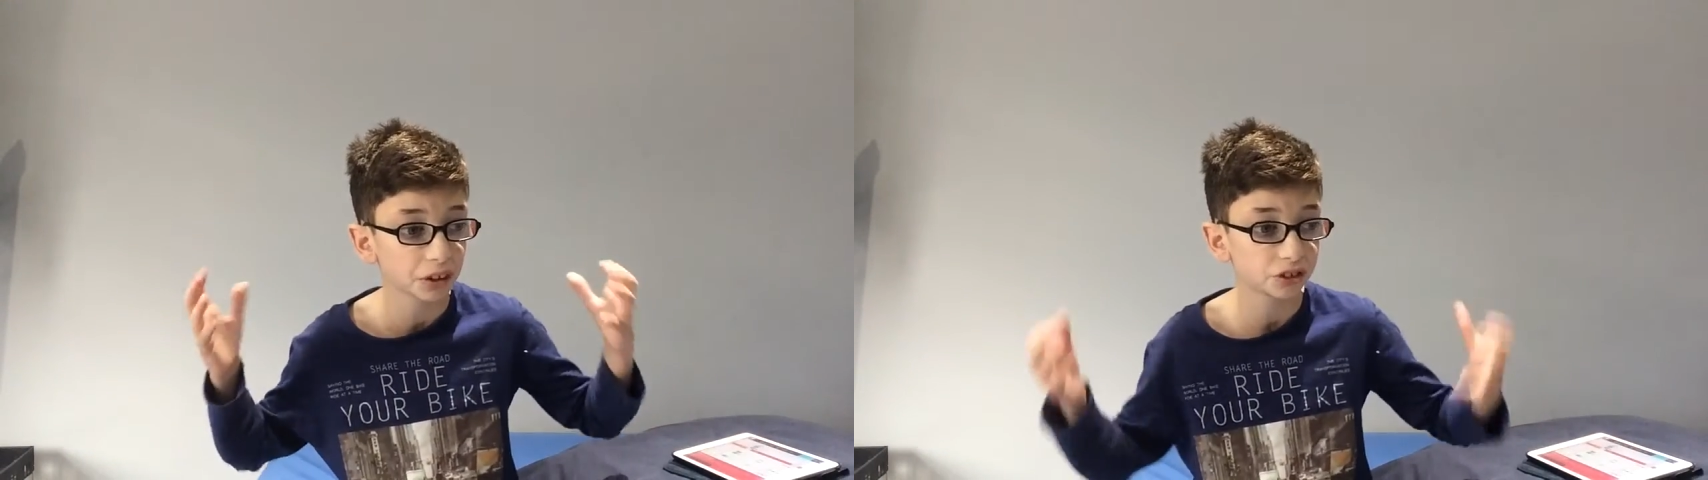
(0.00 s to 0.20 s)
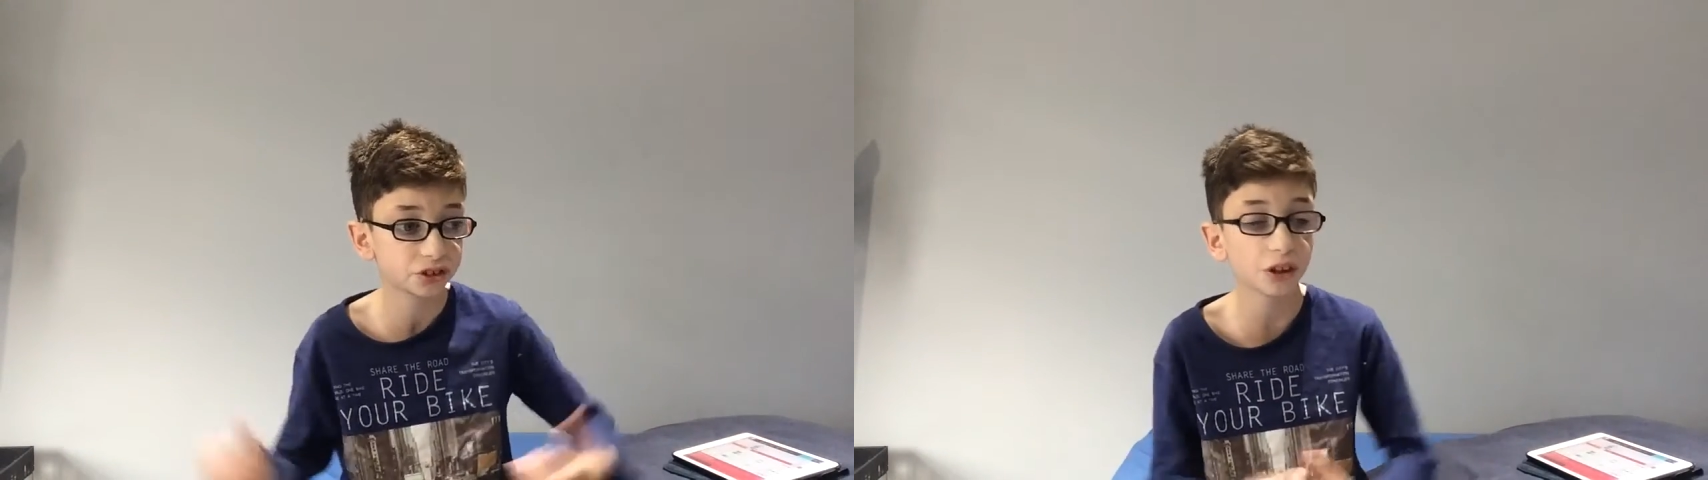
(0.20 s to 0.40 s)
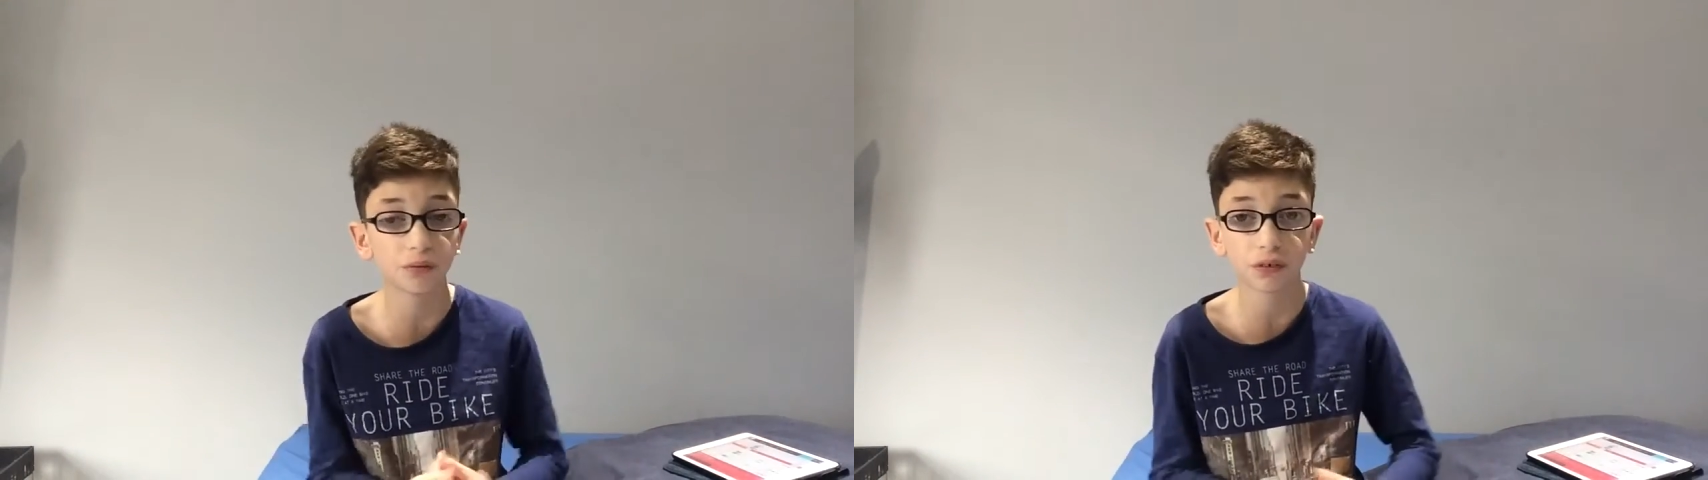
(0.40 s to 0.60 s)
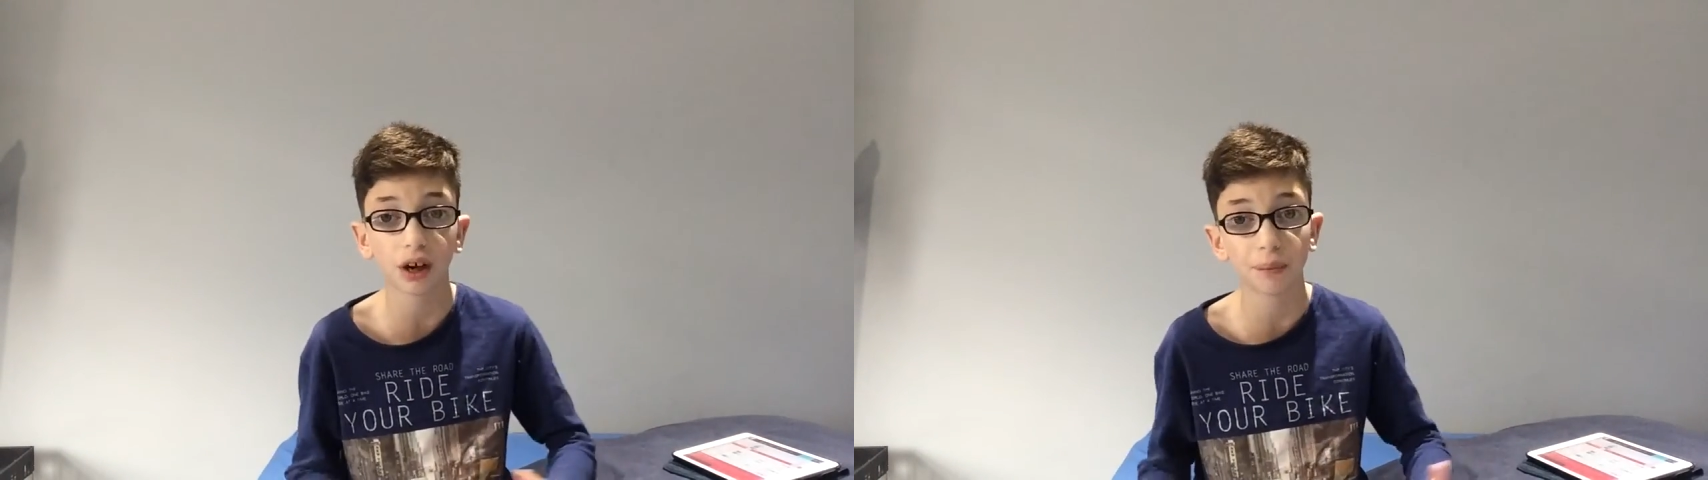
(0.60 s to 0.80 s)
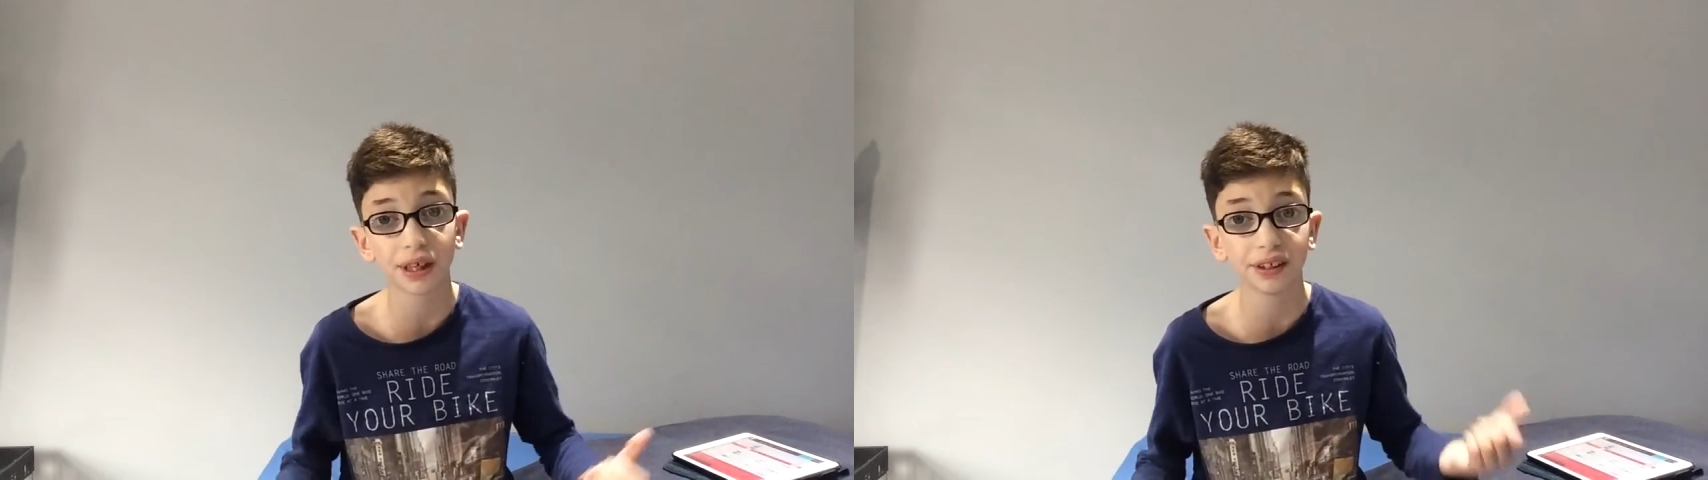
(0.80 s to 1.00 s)

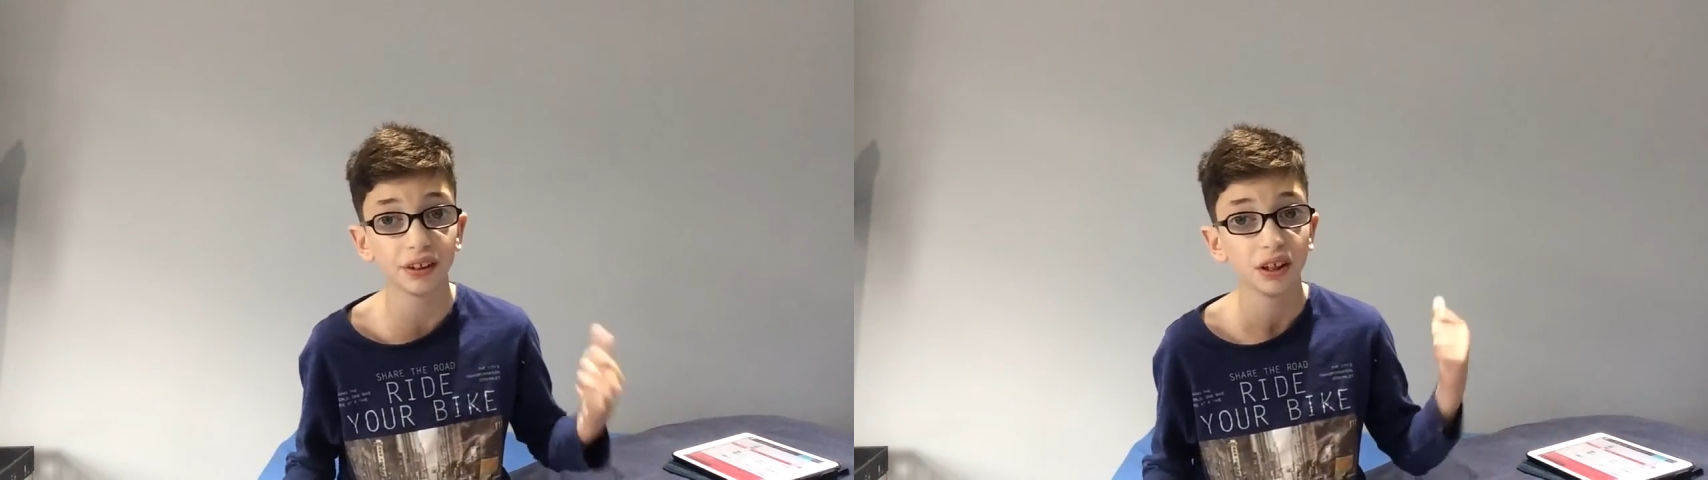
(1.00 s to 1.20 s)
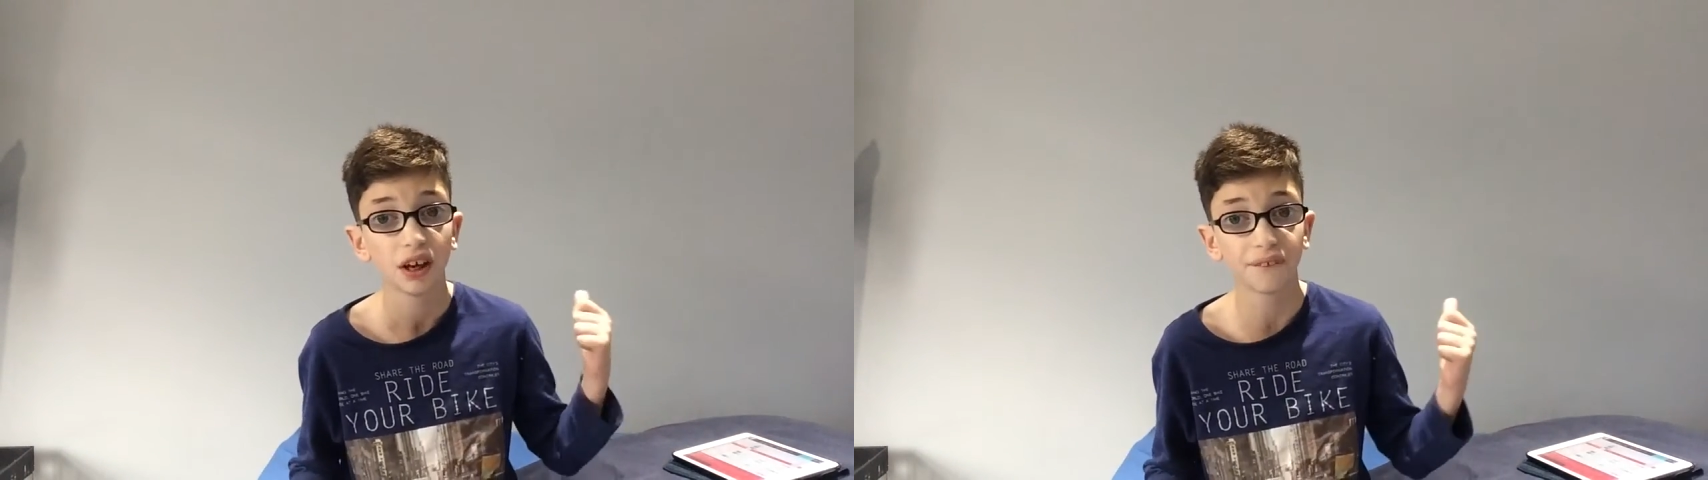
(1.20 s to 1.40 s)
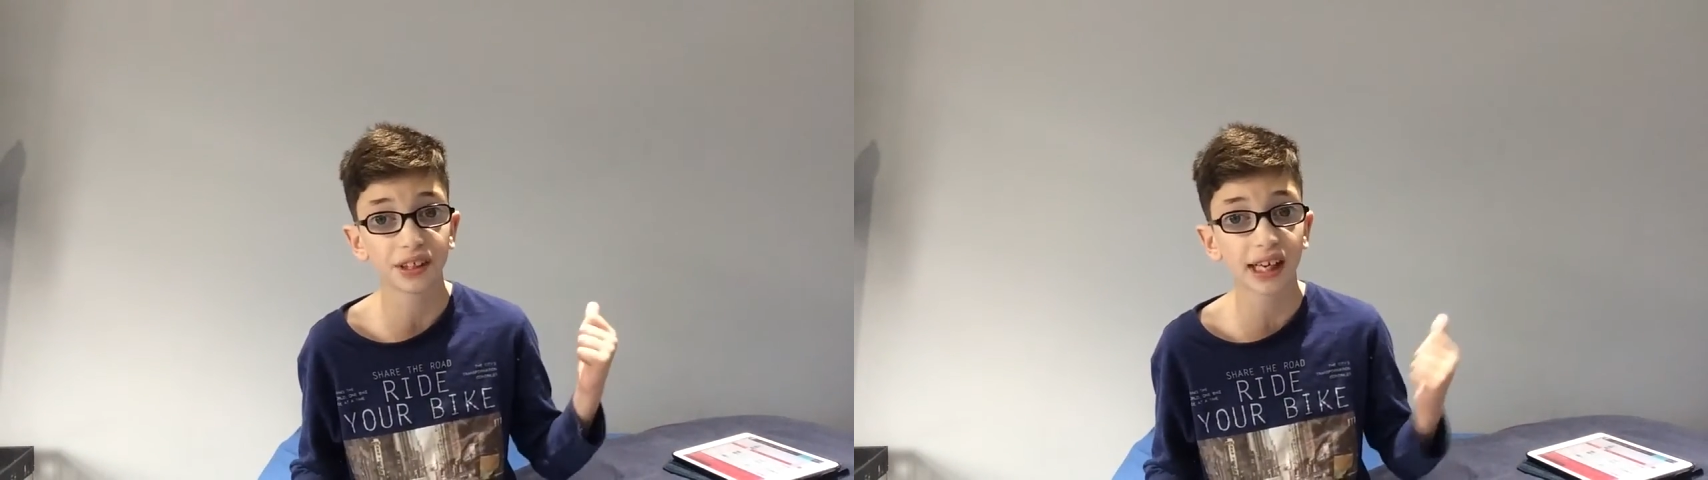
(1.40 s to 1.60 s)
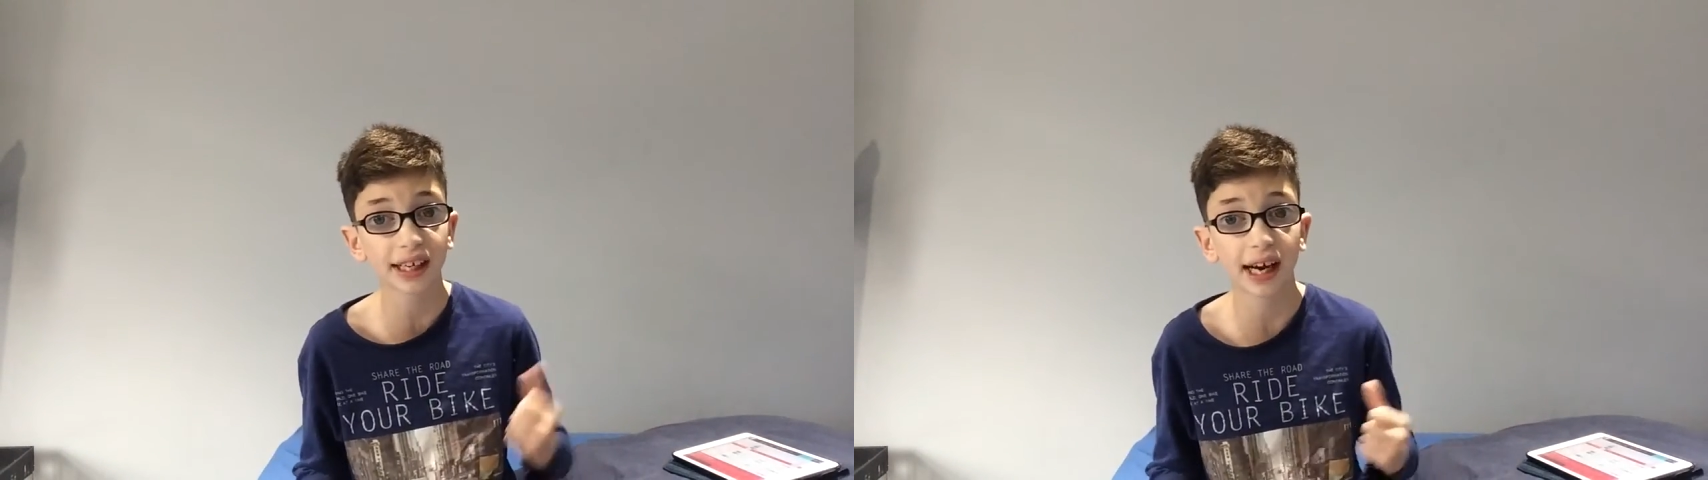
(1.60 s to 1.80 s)
that